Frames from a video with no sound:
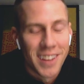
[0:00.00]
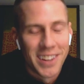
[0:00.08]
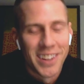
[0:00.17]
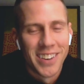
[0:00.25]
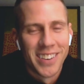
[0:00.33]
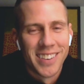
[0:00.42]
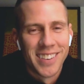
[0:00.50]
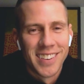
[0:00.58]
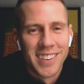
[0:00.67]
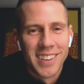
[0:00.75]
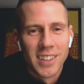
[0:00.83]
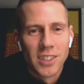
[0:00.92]
I know.
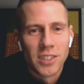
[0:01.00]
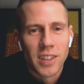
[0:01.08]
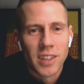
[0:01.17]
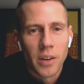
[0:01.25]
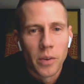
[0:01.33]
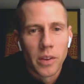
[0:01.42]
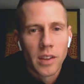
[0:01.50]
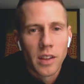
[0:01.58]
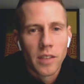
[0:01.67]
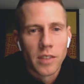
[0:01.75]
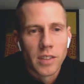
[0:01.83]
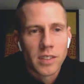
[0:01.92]
She said, I really
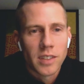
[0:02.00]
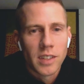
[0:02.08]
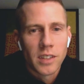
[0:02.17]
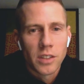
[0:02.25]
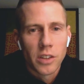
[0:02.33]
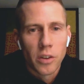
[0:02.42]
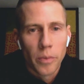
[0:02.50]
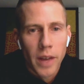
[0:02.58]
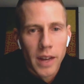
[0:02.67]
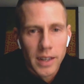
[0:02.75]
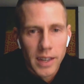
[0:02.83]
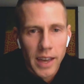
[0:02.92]
love listening to your
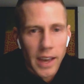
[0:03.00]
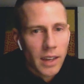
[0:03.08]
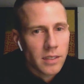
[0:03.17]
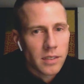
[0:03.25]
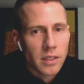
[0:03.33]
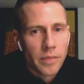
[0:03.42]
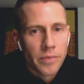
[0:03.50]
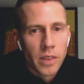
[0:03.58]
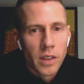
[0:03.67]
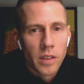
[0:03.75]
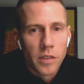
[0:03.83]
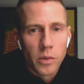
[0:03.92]
podcast.
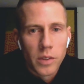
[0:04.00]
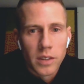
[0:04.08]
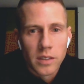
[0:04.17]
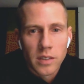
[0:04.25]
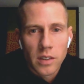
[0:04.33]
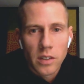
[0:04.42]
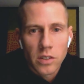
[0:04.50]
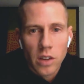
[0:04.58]
If you'd consider